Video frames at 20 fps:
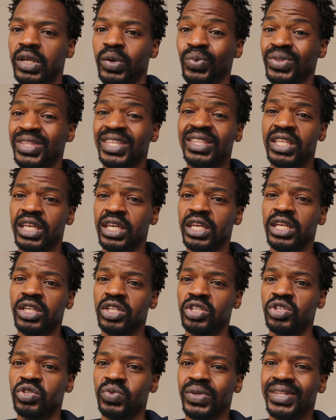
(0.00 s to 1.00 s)
within the
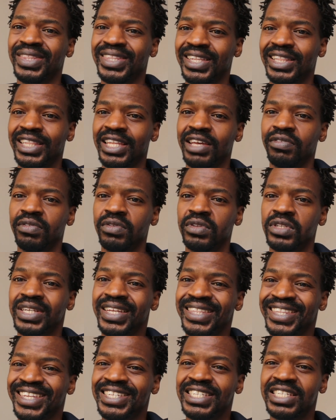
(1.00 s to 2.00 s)
industry, the levels,
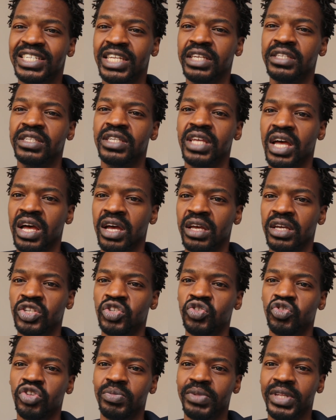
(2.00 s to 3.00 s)
the stakes are
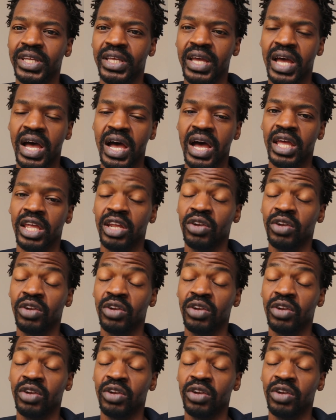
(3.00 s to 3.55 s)
extremely high.